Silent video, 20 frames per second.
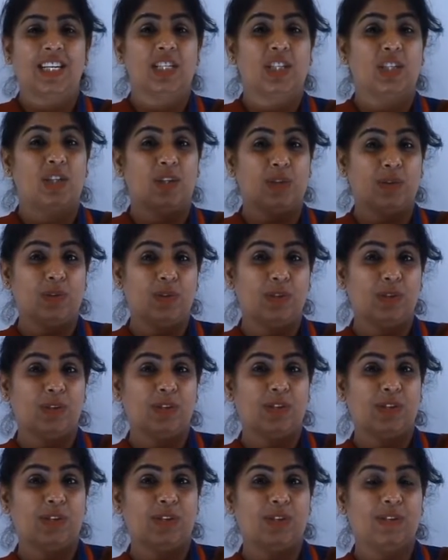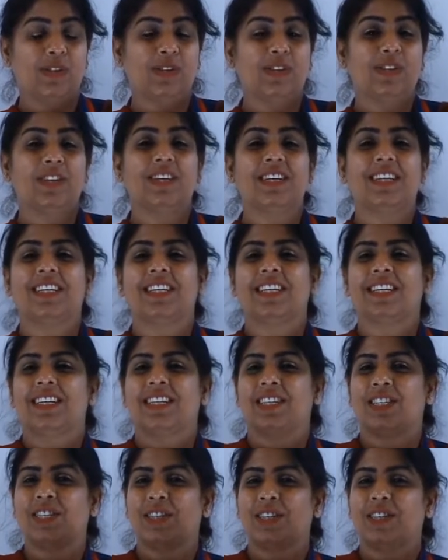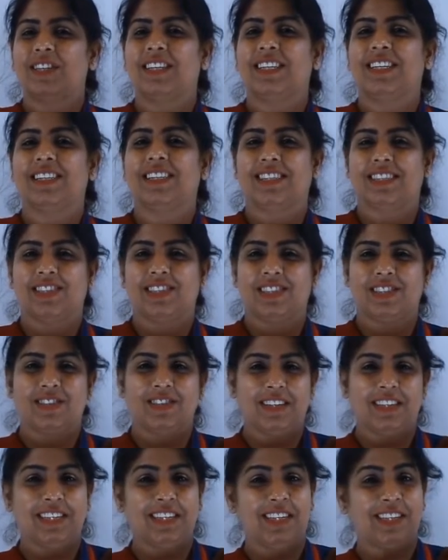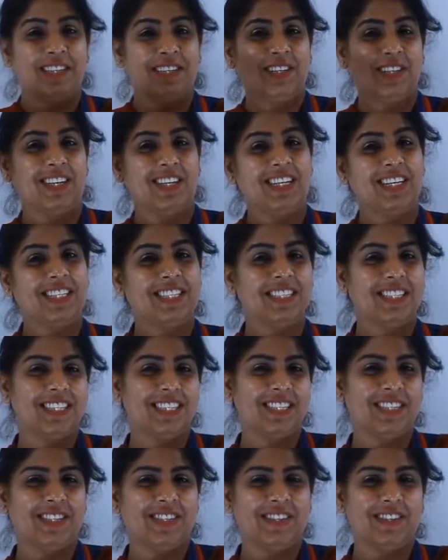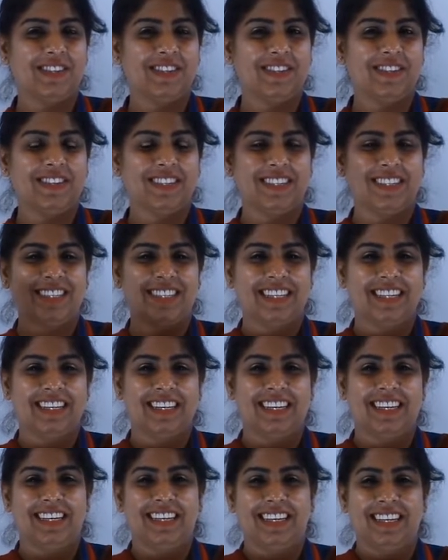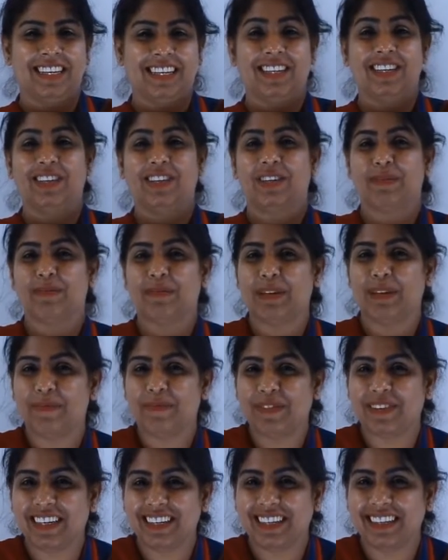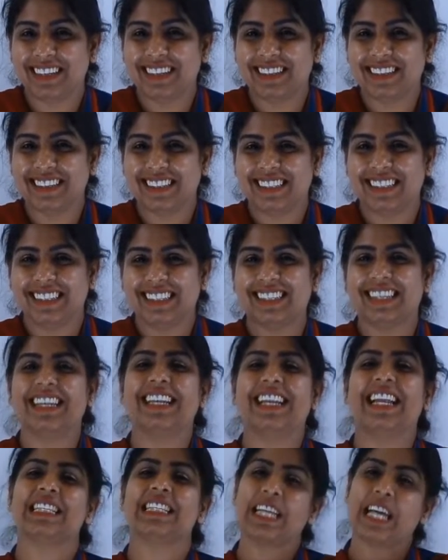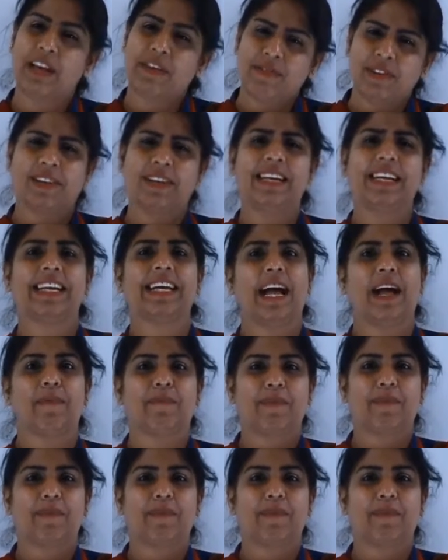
2, 2, 2, 2 little children go to the zoo. You remember? Let's have a recap.